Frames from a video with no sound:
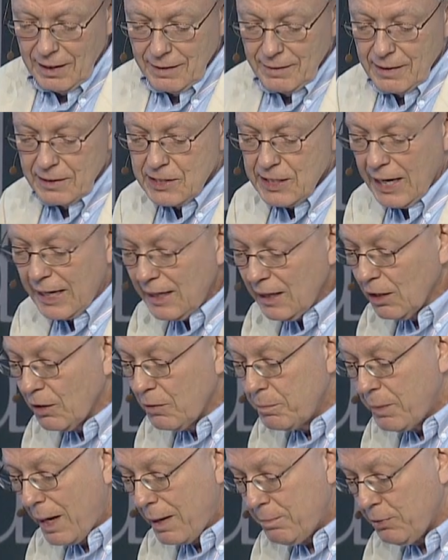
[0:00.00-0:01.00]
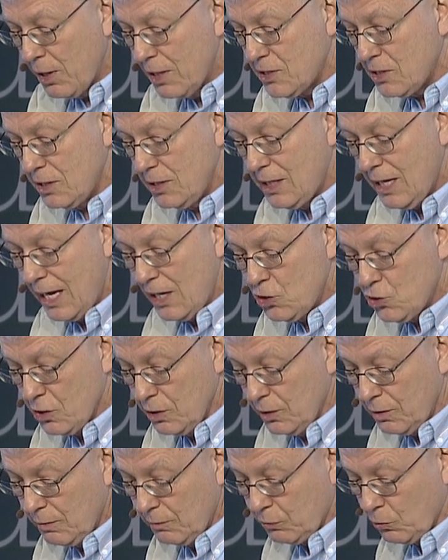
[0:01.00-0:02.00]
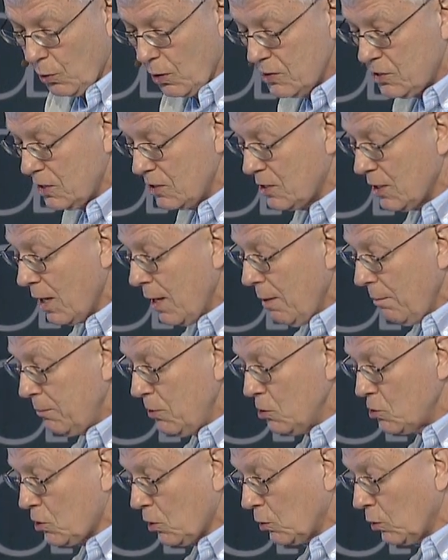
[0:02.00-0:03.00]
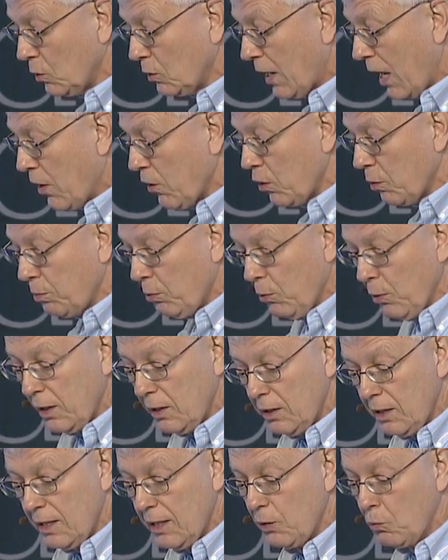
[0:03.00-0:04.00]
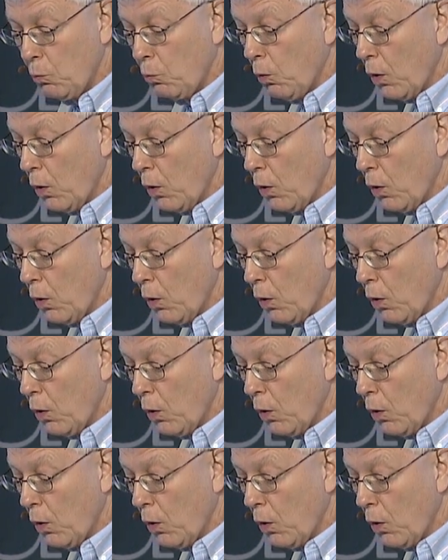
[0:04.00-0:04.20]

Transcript: And the title of my presentation, of course, is Musical Counterpoint in